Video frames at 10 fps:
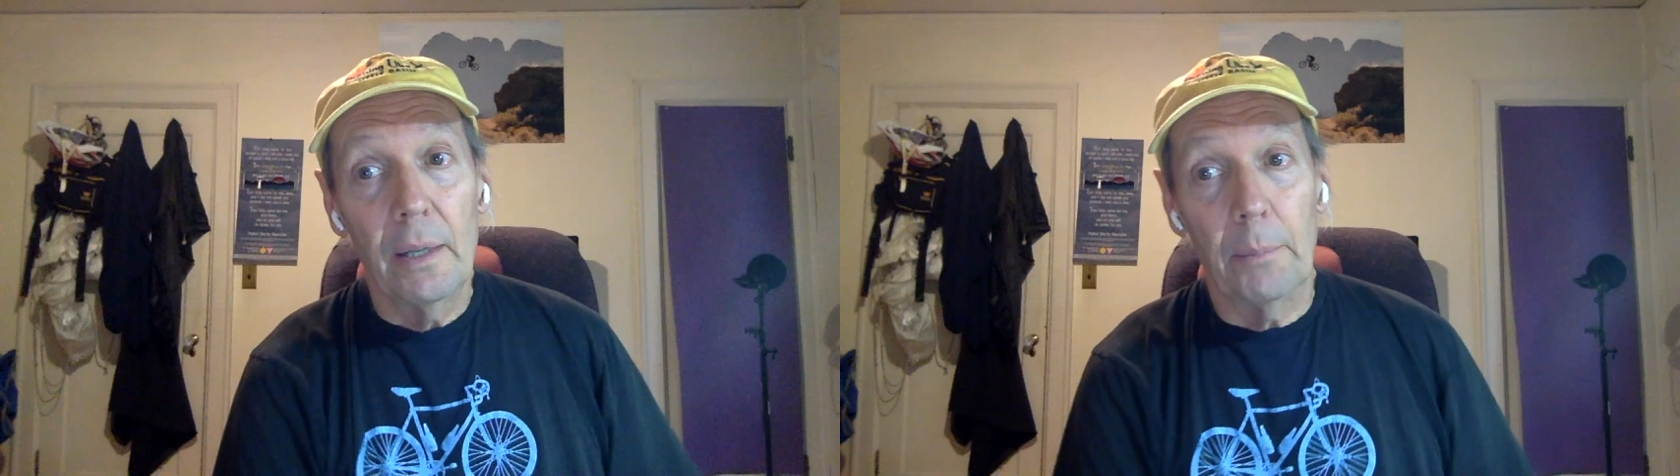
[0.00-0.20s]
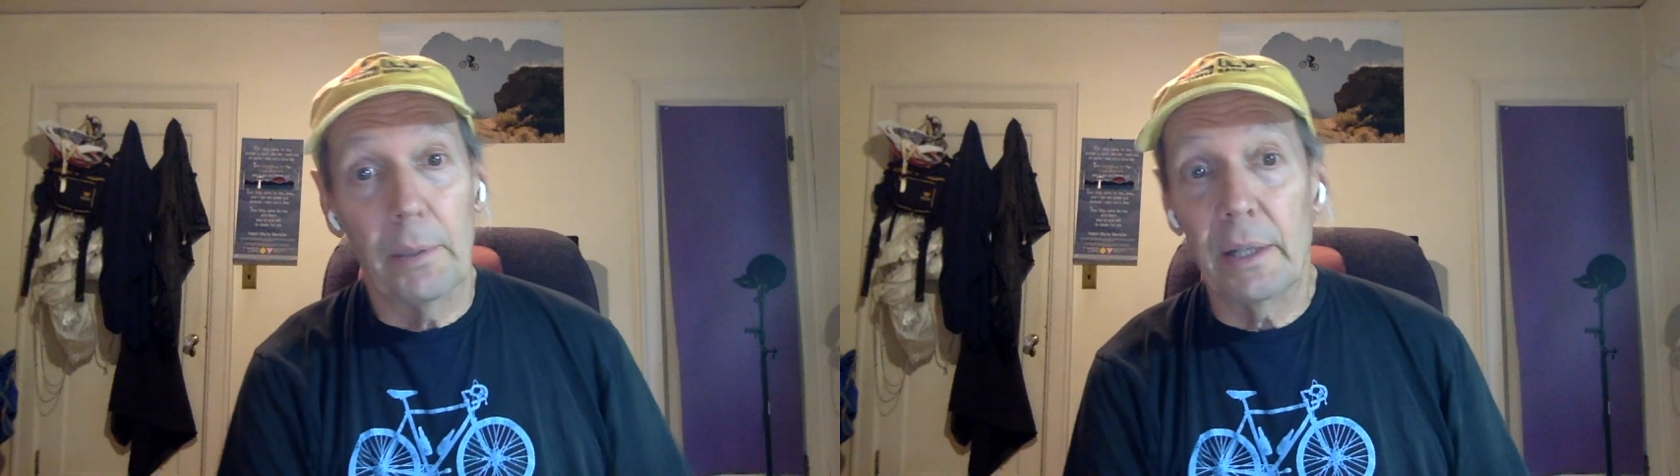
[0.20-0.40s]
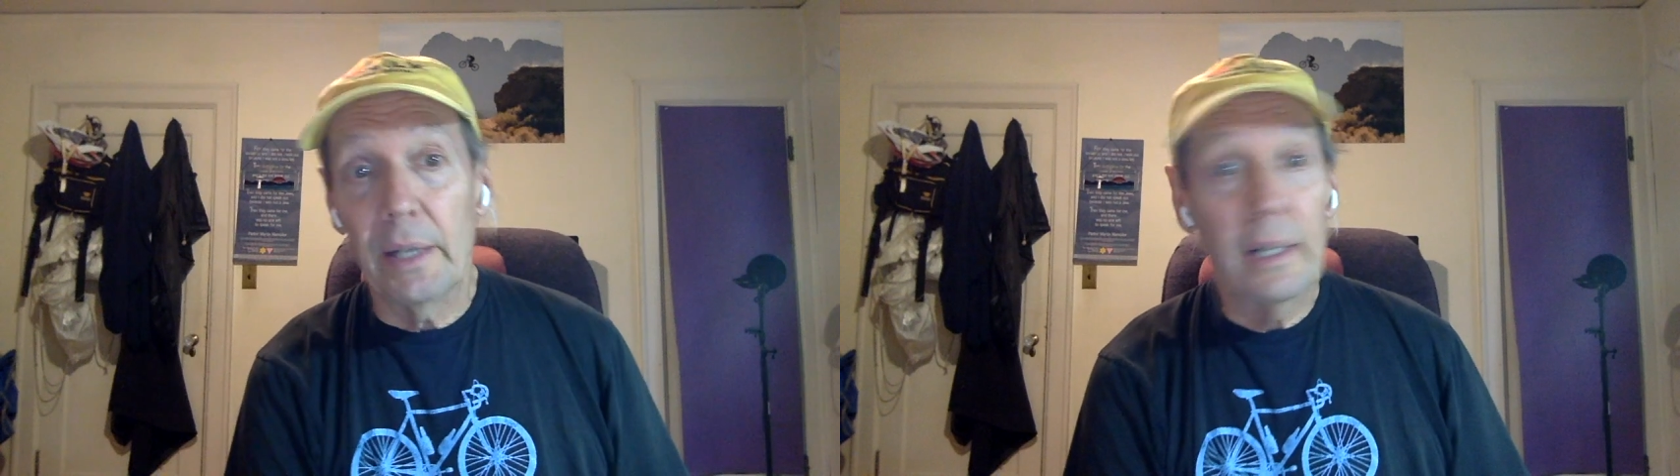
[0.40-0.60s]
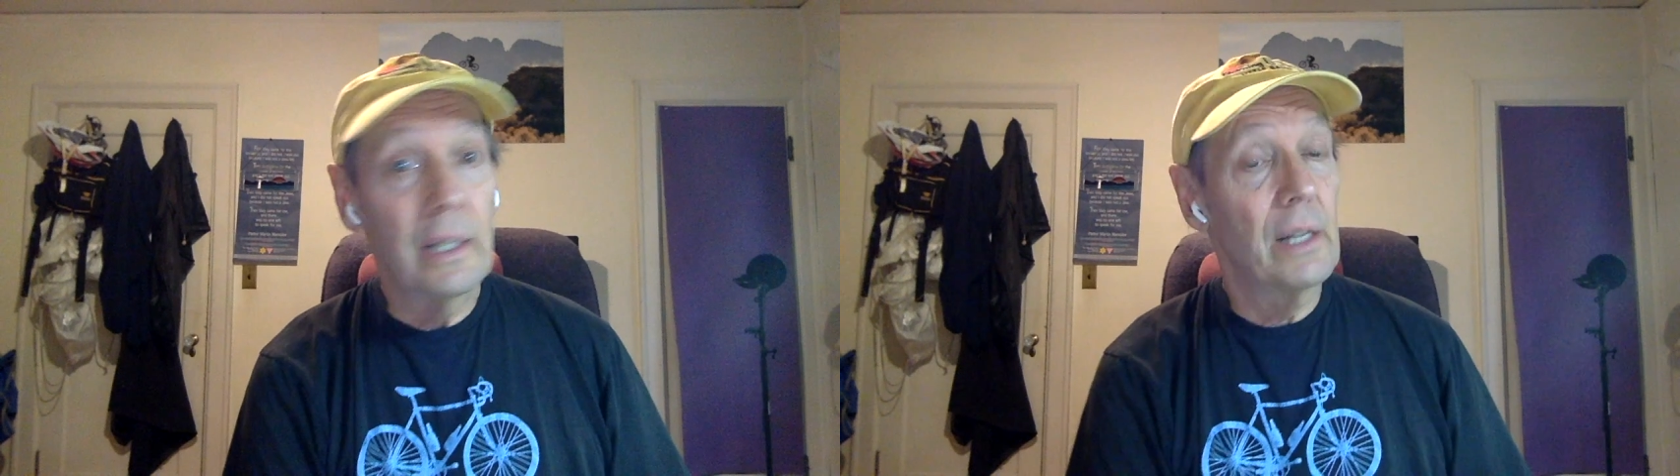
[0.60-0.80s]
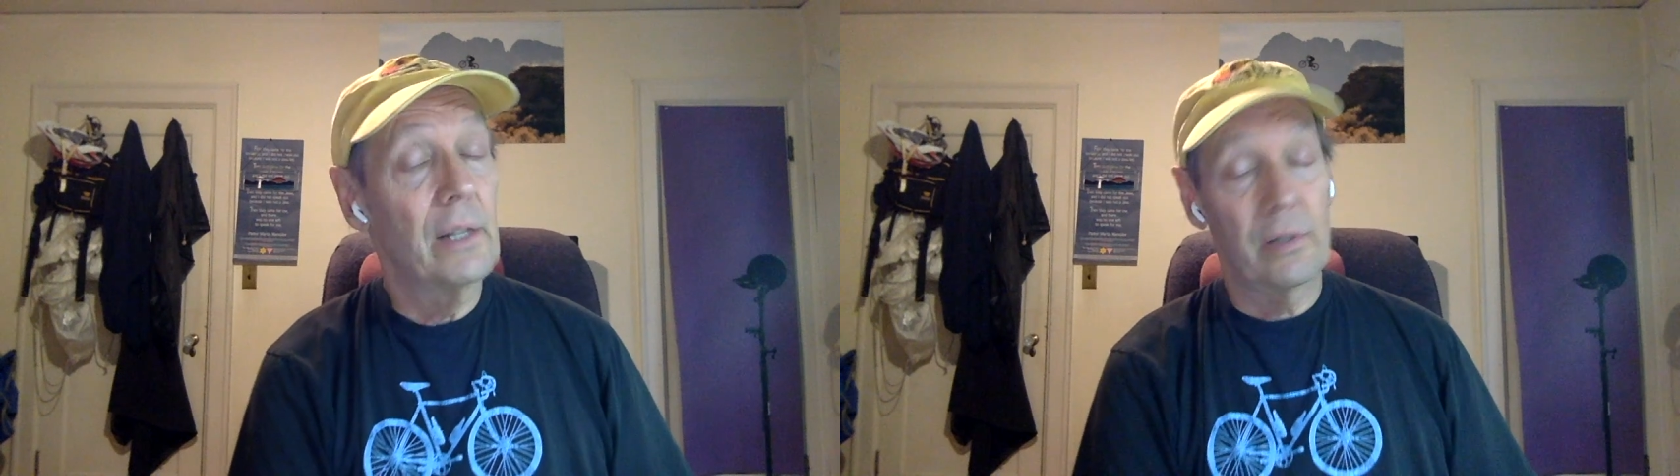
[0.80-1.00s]
but in any
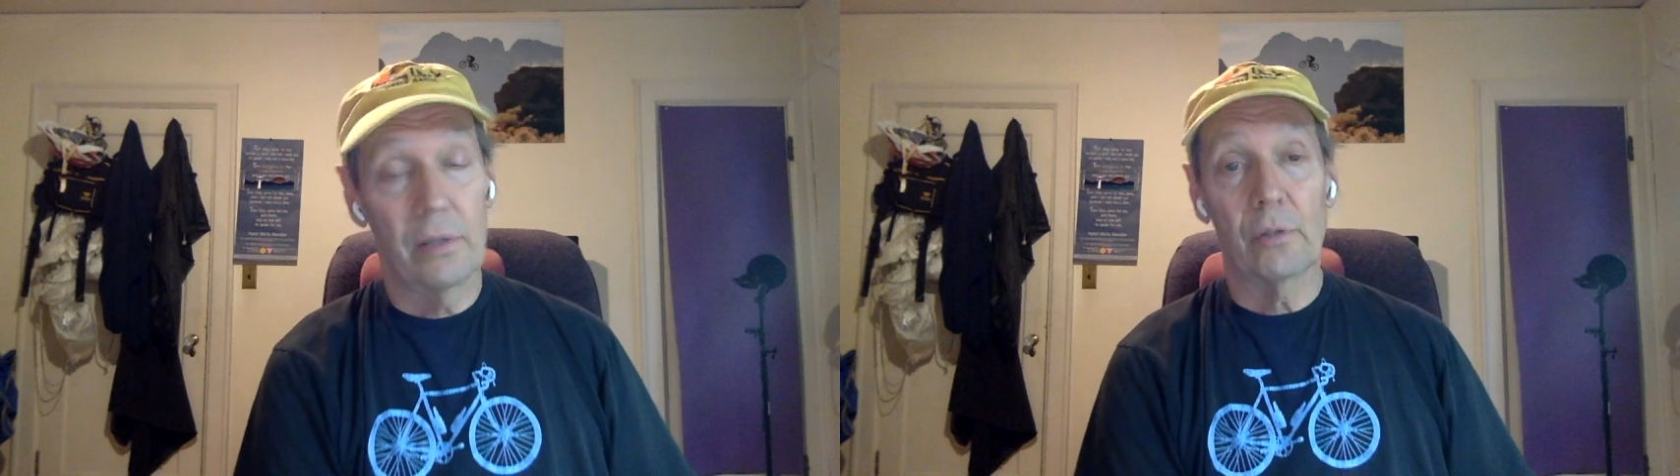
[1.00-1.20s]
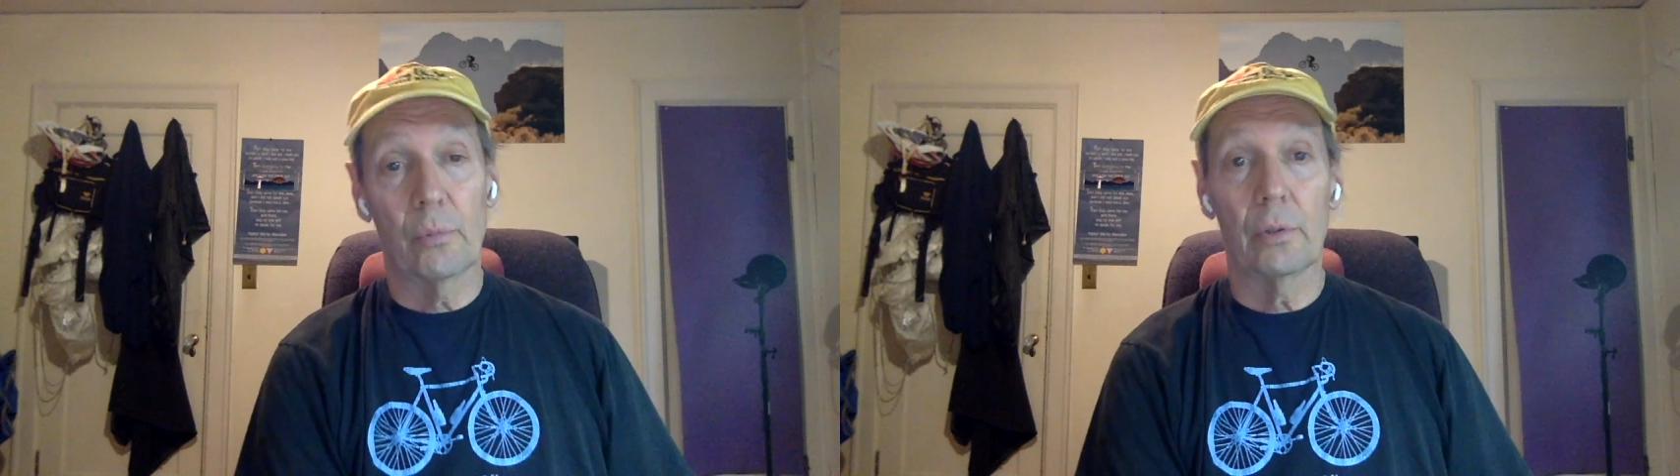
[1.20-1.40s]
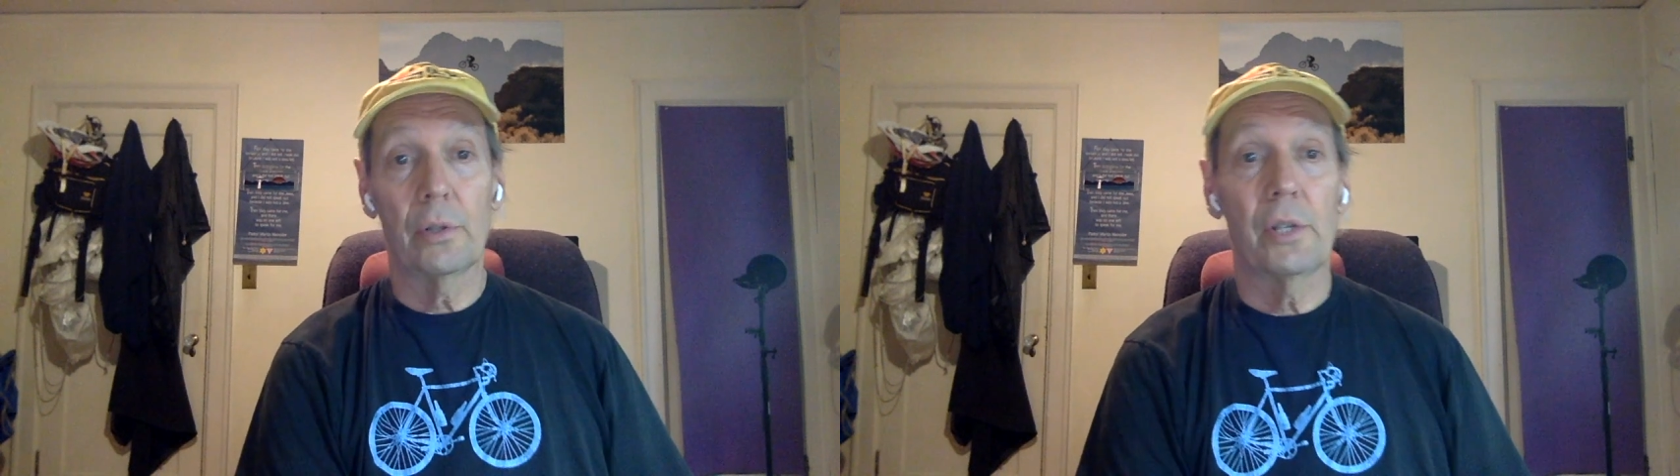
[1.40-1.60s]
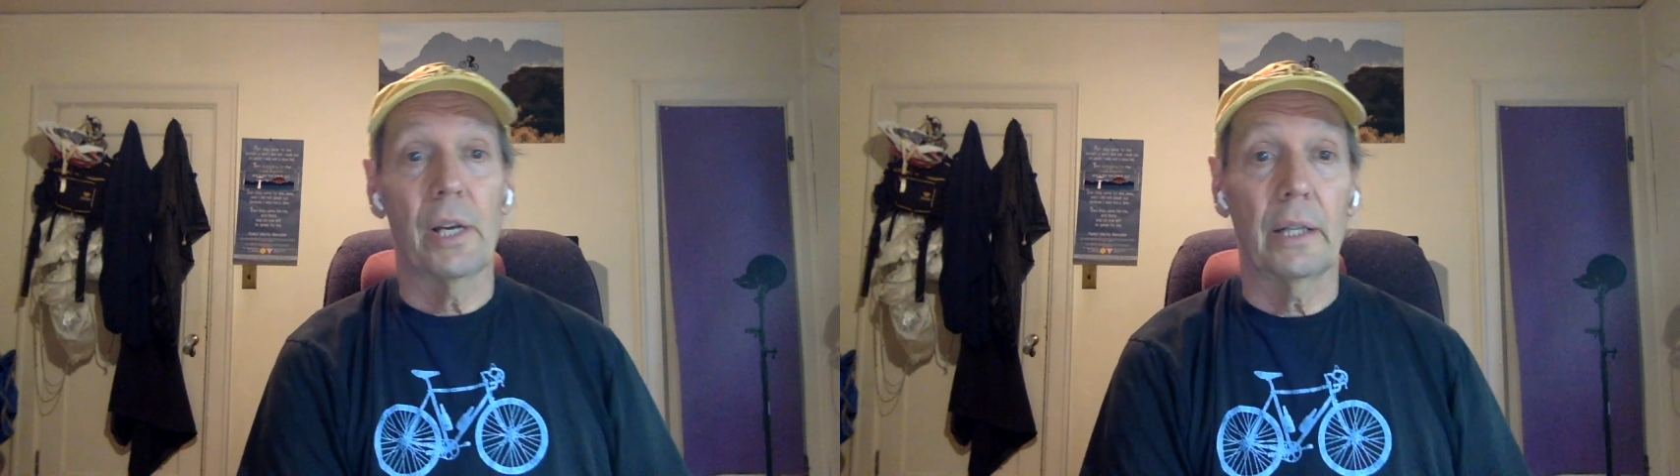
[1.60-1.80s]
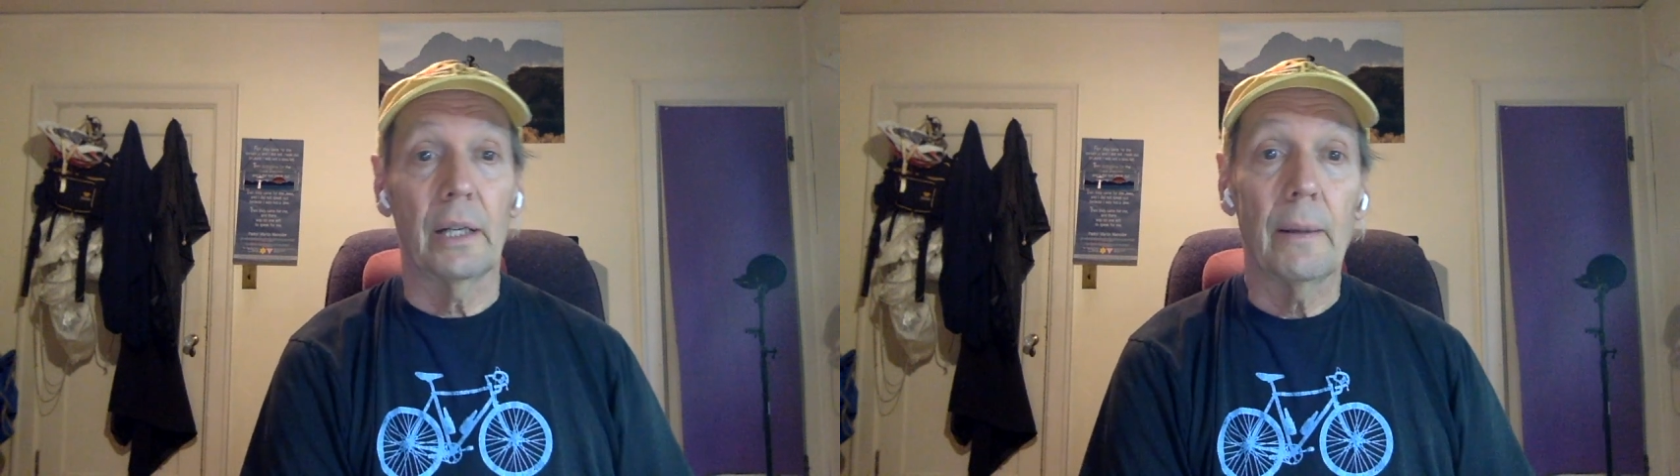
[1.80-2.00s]
case, it's worth
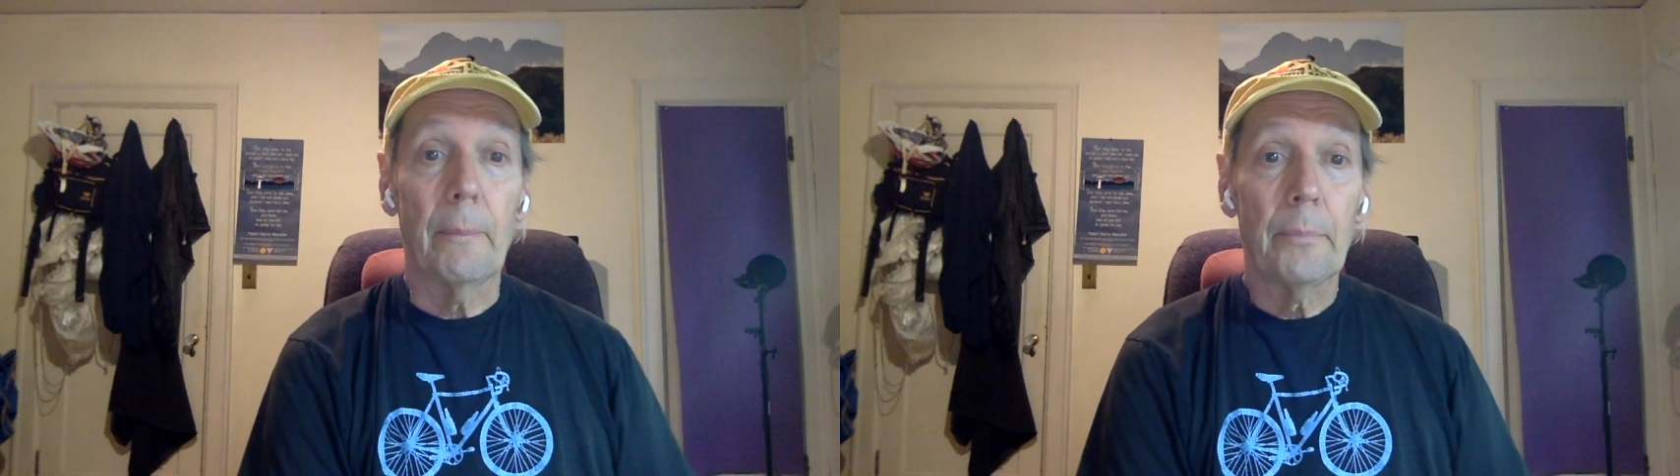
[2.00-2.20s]
checking.